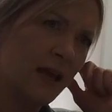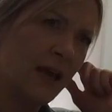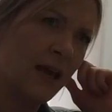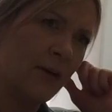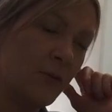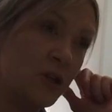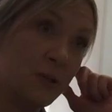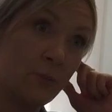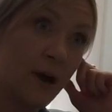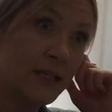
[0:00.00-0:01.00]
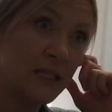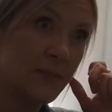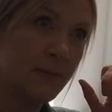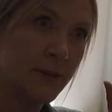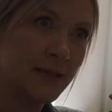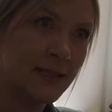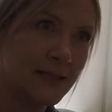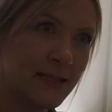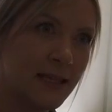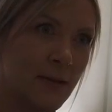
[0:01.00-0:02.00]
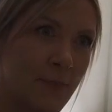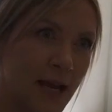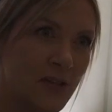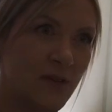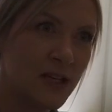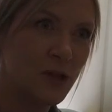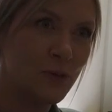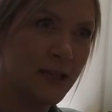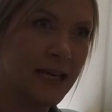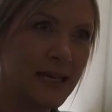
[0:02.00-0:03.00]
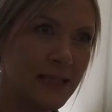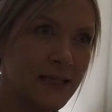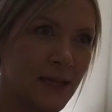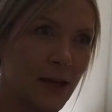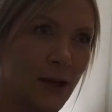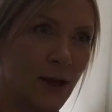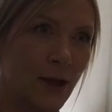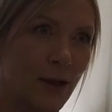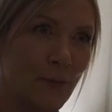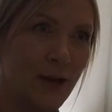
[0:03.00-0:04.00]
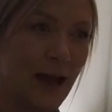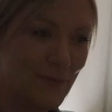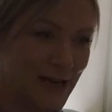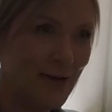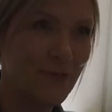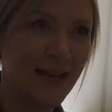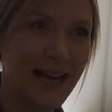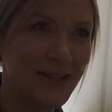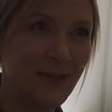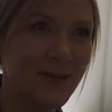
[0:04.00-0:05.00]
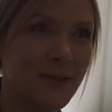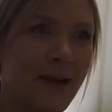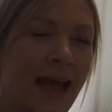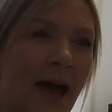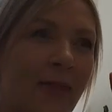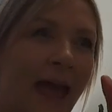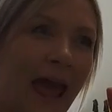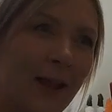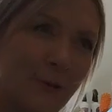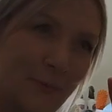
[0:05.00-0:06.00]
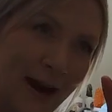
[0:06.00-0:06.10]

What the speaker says: Yeah, which surprises me because, as I said, the amount of initial cleans we have done for the last 2 weeks, I'm like, how the hell are we